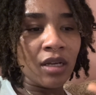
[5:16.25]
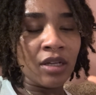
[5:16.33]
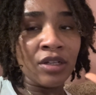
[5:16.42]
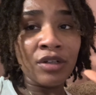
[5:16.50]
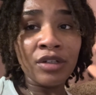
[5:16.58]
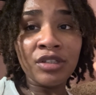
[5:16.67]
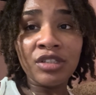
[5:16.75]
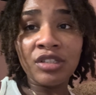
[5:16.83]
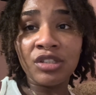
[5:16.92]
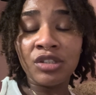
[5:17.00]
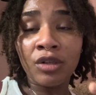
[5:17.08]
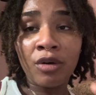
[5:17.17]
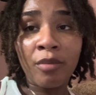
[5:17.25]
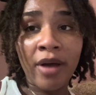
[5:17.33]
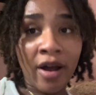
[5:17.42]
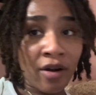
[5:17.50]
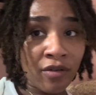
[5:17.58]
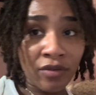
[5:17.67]
you're just so
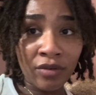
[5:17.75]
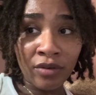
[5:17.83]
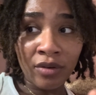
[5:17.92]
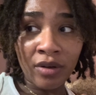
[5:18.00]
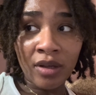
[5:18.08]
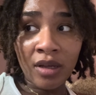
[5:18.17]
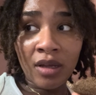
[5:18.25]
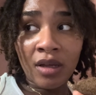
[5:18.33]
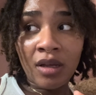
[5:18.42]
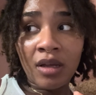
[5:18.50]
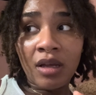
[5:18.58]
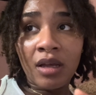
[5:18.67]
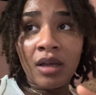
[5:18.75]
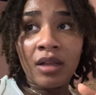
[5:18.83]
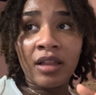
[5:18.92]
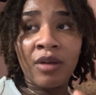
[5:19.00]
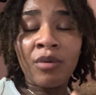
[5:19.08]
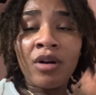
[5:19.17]
powerful.
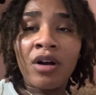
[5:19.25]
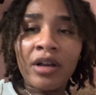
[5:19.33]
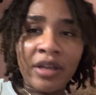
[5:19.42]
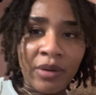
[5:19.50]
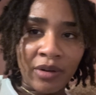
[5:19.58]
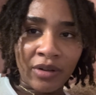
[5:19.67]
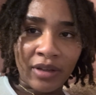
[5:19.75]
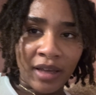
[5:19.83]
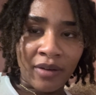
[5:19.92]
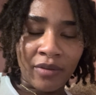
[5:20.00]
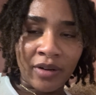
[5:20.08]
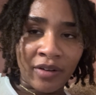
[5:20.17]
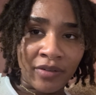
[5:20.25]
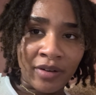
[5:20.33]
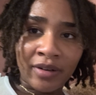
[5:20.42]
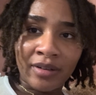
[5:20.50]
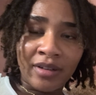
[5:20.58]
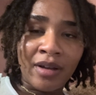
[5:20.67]
Like, we're all equal, okay,
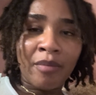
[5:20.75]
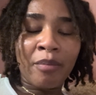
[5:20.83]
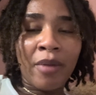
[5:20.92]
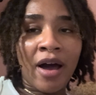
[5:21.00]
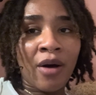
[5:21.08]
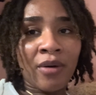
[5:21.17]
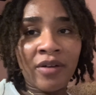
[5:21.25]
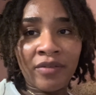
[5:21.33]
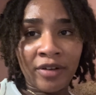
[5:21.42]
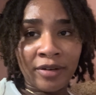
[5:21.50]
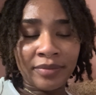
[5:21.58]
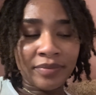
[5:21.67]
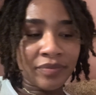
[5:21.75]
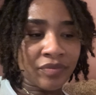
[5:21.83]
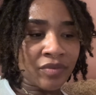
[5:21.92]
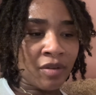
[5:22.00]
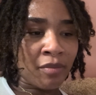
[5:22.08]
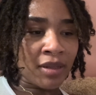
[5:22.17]
whatever. However,
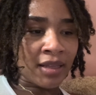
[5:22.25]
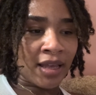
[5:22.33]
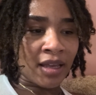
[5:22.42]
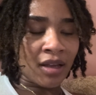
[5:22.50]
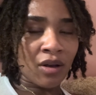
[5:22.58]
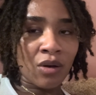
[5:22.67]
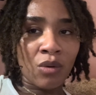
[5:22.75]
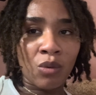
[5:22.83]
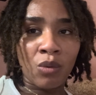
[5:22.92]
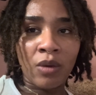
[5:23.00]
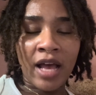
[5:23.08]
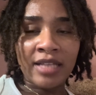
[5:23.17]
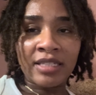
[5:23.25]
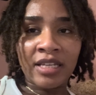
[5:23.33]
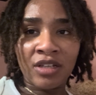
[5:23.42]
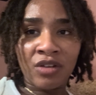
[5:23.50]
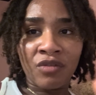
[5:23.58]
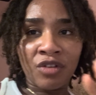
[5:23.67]
but like, as an
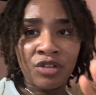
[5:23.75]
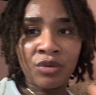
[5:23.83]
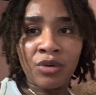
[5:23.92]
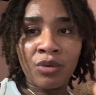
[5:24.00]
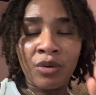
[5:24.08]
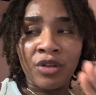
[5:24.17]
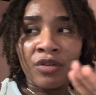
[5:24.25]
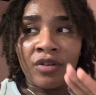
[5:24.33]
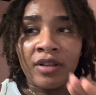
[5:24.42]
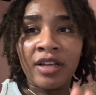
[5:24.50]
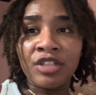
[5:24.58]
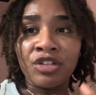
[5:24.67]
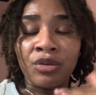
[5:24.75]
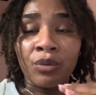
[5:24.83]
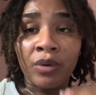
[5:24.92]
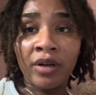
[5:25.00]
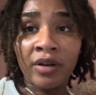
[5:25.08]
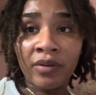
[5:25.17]
individual, when you realize your
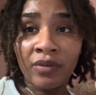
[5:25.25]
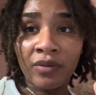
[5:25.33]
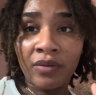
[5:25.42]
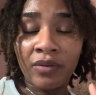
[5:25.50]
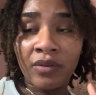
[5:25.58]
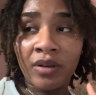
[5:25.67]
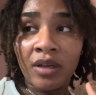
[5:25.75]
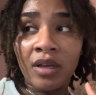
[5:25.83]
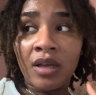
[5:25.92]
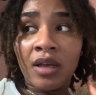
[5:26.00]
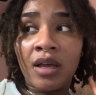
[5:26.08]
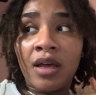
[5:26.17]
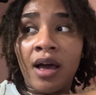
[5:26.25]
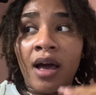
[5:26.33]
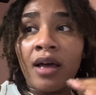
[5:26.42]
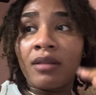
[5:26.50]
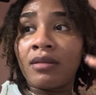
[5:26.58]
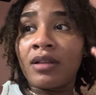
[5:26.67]
worth,
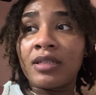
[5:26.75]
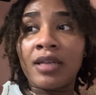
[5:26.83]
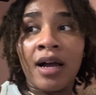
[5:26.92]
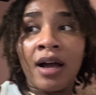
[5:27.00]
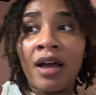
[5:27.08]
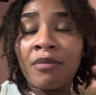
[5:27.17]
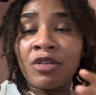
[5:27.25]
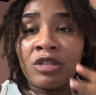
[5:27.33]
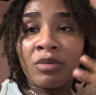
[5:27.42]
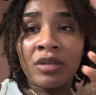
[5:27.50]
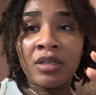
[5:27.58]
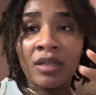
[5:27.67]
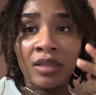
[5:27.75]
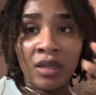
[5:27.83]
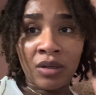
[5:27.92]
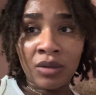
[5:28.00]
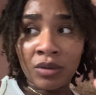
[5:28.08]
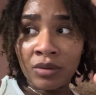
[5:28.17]
the time you spend
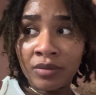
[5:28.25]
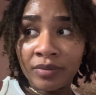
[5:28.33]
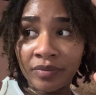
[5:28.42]
alone,